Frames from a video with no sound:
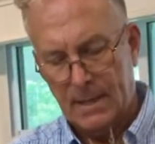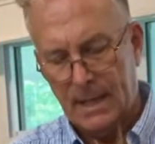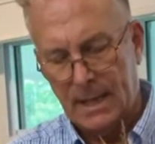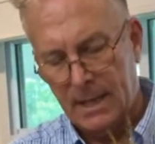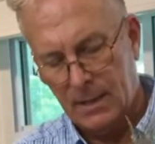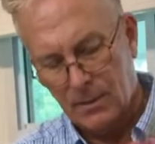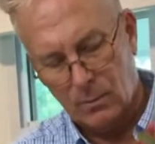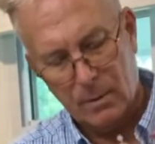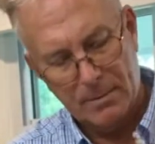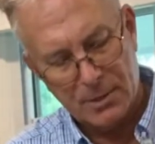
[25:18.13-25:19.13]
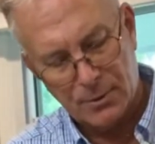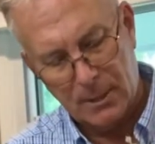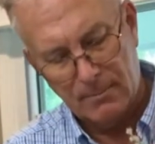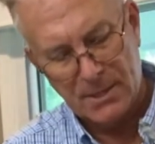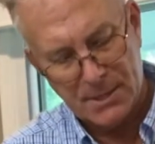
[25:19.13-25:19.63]
Adding the ribbon
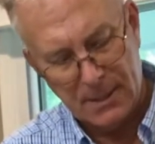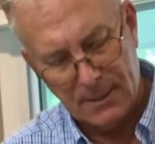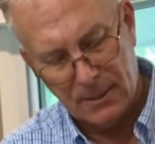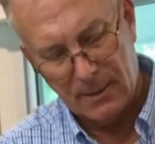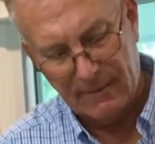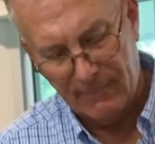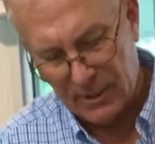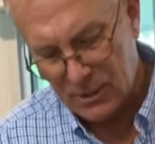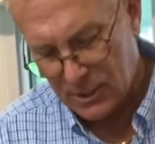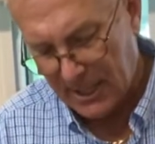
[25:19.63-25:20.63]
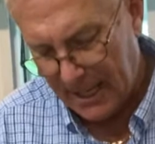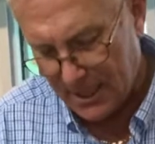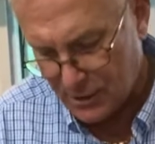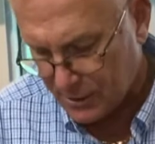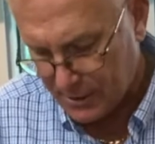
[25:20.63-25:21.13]
treatments in, you can finish the
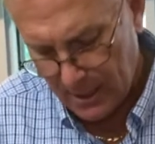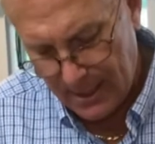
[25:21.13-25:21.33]
edges,